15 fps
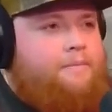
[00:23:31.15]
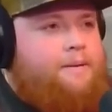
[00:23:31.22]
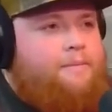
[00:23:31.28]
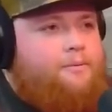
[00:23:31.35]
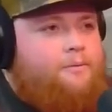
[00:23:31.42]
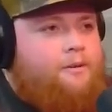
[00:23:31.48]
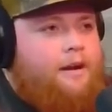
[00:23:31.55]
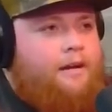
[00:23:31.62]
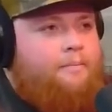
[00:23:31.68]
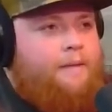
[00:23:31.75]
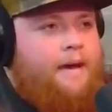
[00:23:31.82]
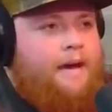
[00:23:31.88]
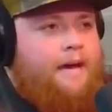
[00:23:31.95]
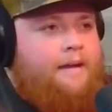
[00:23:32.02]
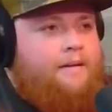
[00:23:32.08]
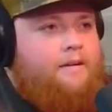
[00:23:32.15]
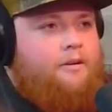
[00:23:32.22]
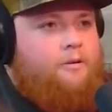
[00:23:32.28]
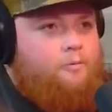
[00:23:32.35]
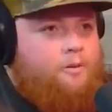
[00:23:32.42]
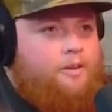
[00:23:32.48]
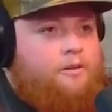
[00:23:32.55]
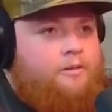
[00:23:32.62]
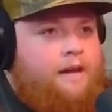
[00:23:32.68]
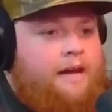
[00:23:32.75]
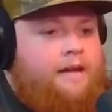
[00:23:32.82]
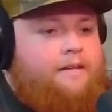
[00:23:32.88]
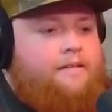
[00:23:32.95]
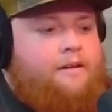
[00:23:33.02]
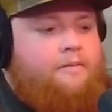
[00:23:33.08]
people where I'm at, or where they're at.